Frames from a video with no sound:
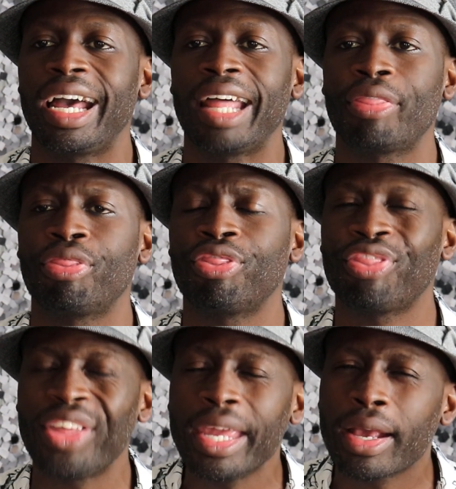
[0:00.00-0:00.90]
I
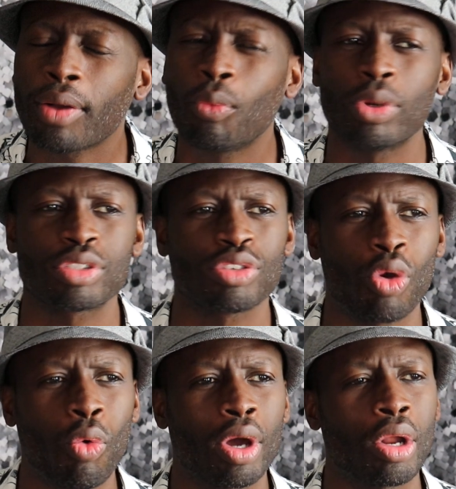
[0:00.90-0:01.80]
think what's
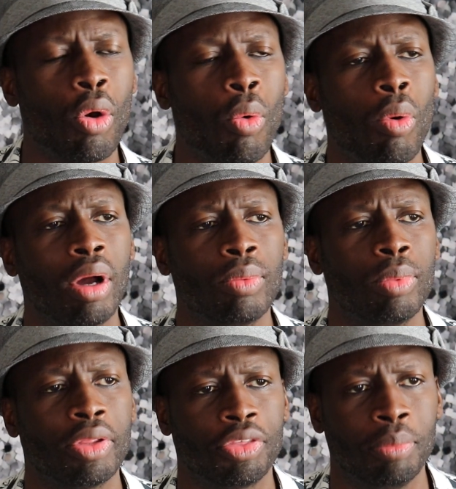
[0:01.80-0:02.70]
going on
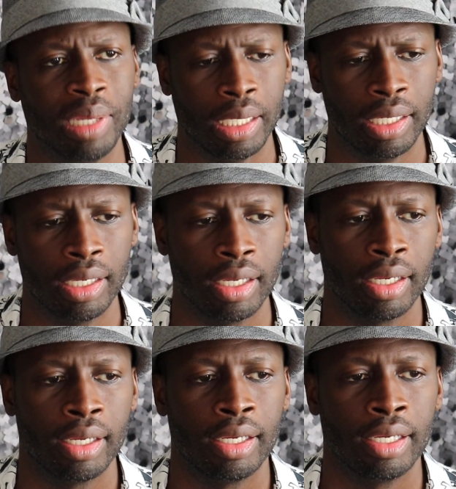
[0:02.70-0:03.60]
with me
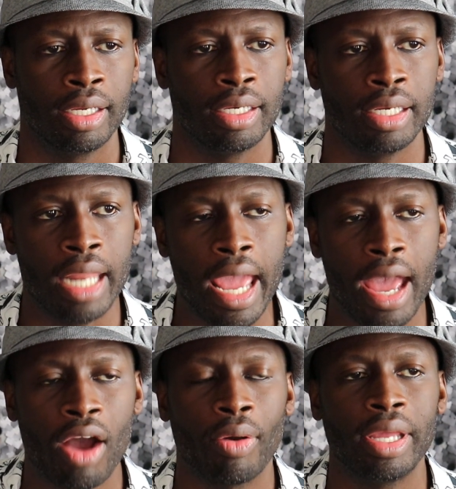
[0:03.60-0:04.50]

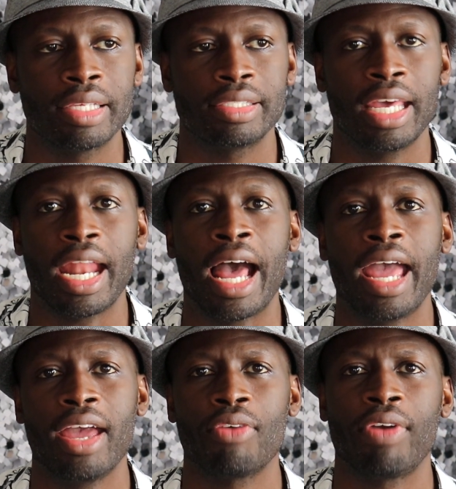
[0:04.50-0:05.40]
now is that
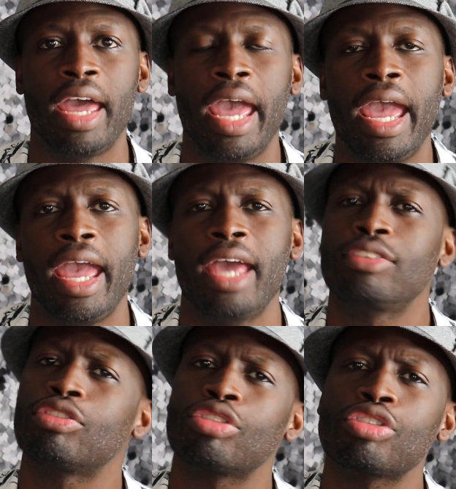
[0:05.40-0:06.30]
I have
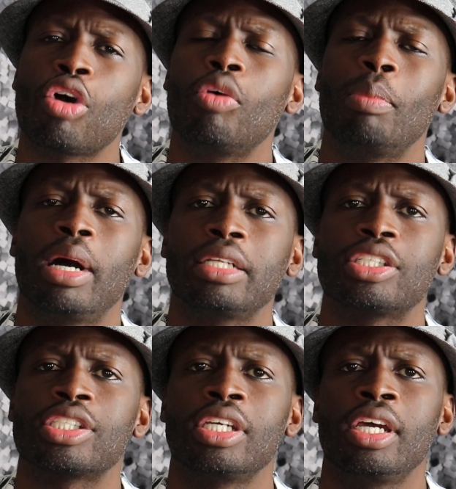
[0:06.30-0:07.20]
had so
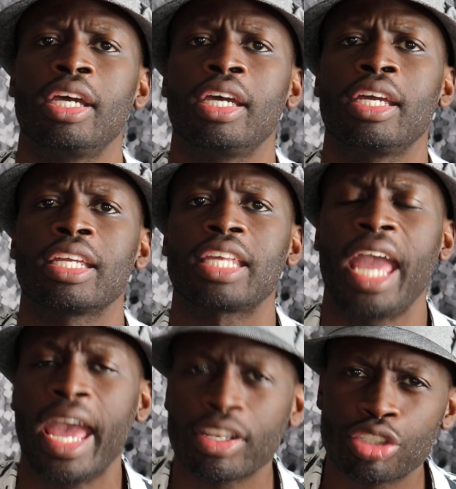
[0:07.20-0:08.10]
much
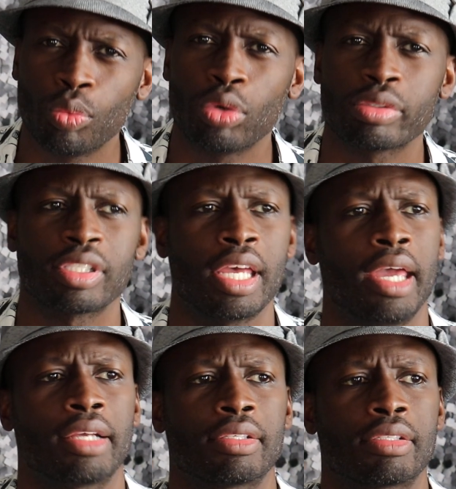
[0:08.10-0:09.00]
casual
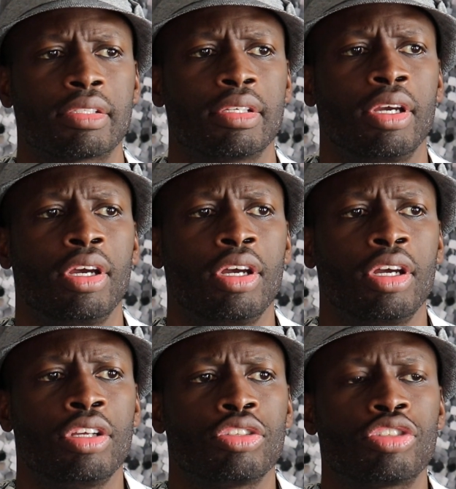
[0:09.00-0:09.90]
sex,
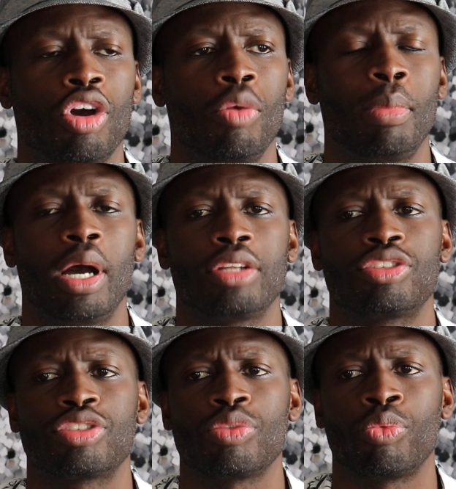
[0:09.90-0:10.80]
so
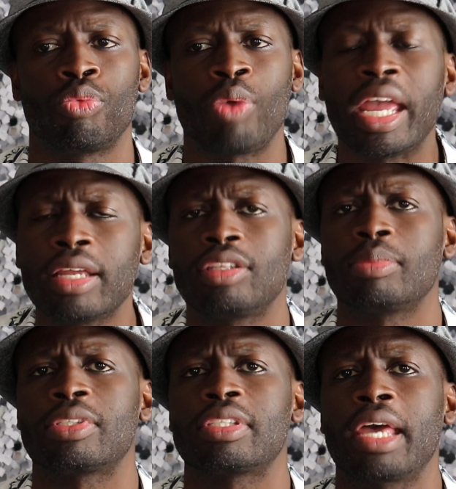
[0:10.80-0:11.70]
much
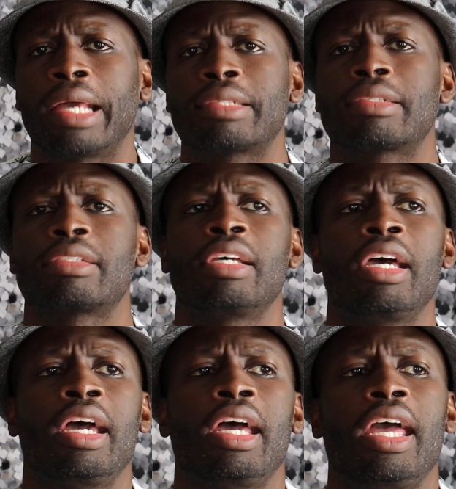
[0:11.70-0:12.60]
random sex,
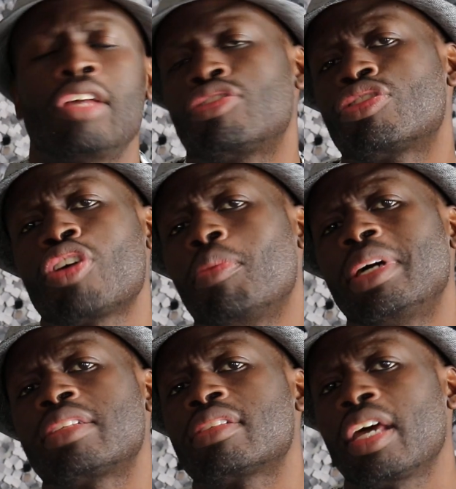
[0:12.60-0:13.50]
and so
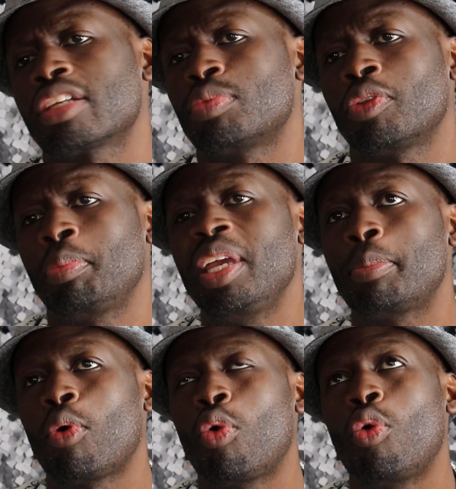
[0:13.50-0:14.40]
much sex with
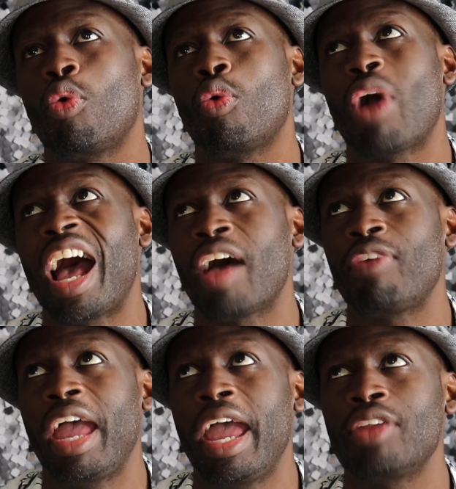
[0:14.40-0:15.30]
people who
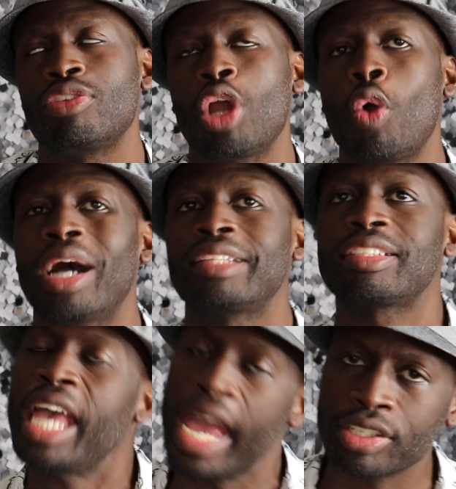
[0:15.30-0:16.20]
I've had no
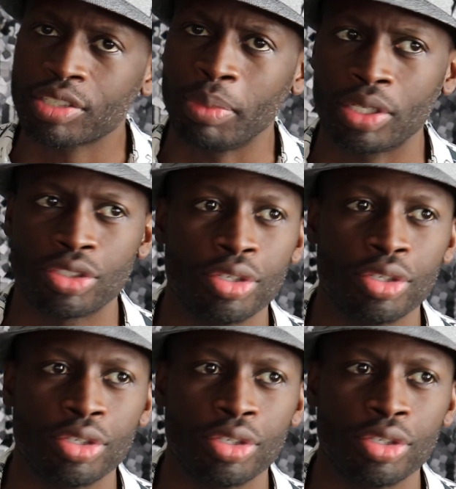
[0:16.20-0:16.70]
attachment